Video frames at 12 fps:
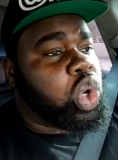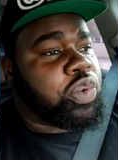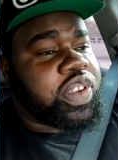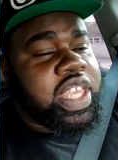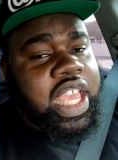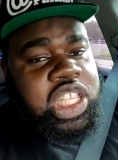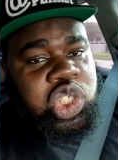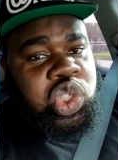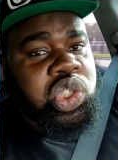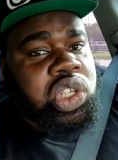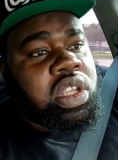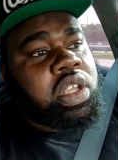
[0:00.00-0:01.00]

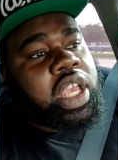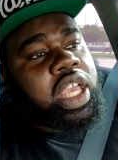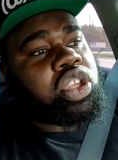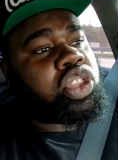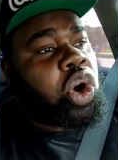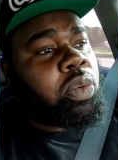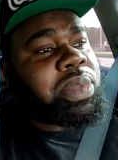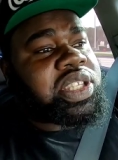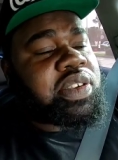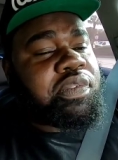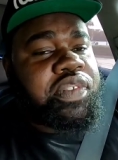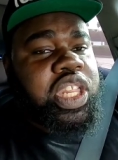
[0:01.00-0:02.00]
notifications and you don't
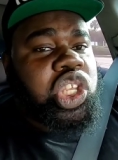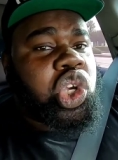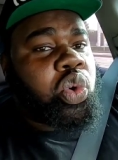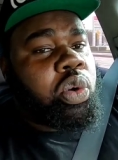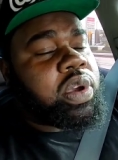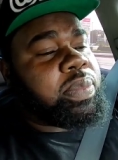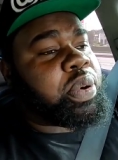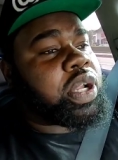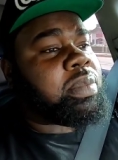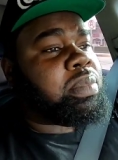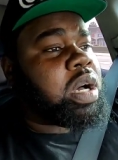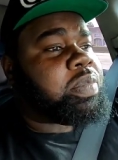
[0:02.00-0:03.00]
miss a video when we
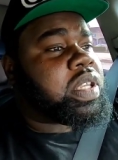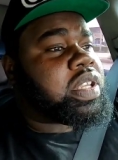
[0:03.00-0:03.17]
put them up.